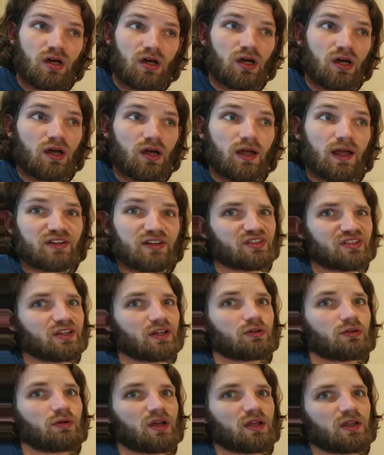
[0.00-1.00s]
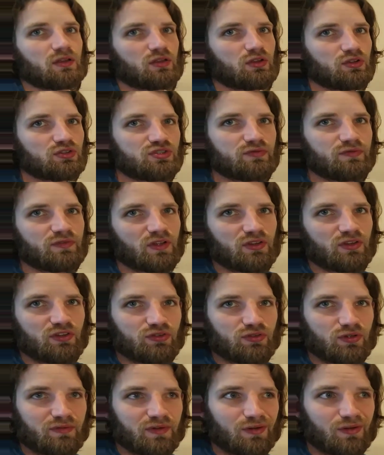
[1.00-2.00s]
Actually, not quite. Could you fill out the
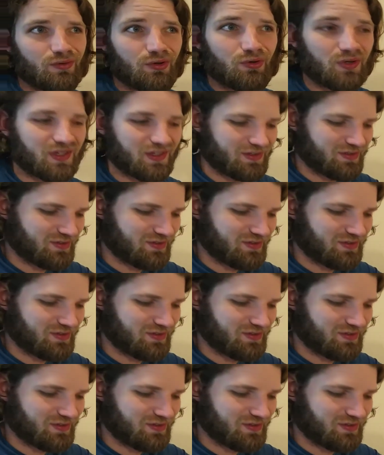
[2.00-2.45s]
survey real quick?